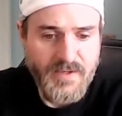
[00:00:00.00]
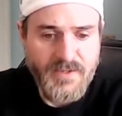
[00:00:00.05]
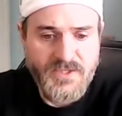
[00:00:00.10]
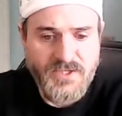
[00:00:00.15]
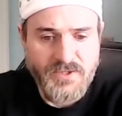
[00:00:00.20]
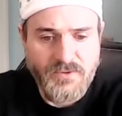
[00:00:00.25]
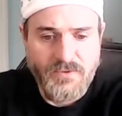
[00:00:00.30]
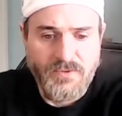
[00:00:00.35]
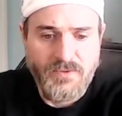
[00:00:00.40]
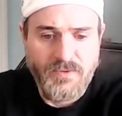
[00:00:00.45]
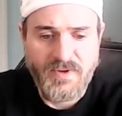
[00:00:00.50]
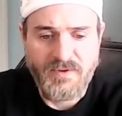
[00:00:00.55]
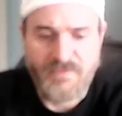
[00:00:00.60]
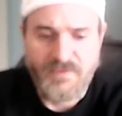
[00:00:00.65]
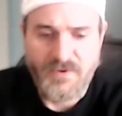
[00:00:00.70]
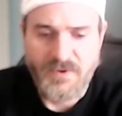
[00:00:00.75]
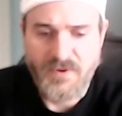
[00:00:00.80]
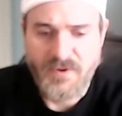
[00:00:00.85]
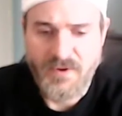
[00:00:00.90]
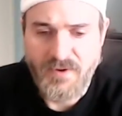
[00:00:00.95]
So if
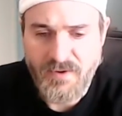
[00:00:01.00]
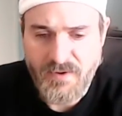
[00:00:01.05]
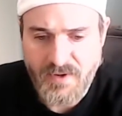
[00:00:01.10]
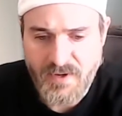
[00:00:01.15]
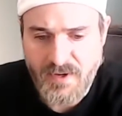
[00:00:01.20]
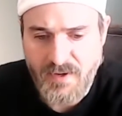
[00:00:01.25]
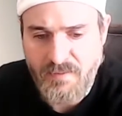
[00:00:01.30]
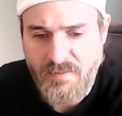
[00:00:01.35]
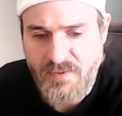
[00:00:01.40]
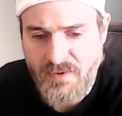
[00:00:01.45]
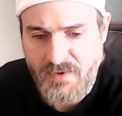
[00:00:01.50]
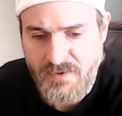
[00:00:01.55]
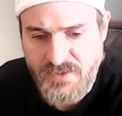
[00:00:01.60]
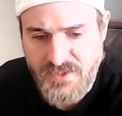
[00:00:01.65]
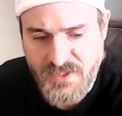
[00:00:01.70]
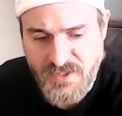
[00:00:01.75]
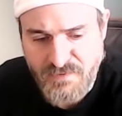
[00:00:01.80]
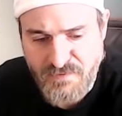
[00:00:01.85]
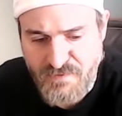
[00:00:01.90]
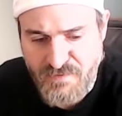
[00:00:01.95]
you're a
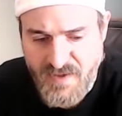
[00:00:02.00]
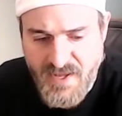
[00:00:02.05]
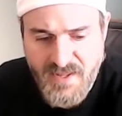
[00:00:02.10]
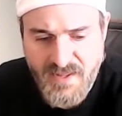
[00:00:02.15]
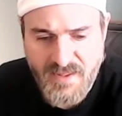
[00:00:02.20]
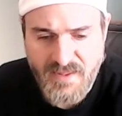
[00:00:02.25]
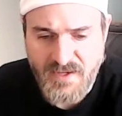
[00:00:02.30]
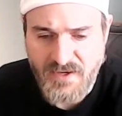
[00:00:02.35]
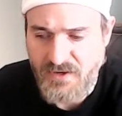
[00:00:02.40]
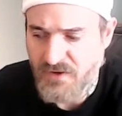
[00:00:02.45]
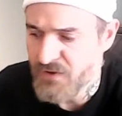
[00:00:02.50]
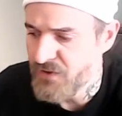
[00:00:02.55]
person of faith, then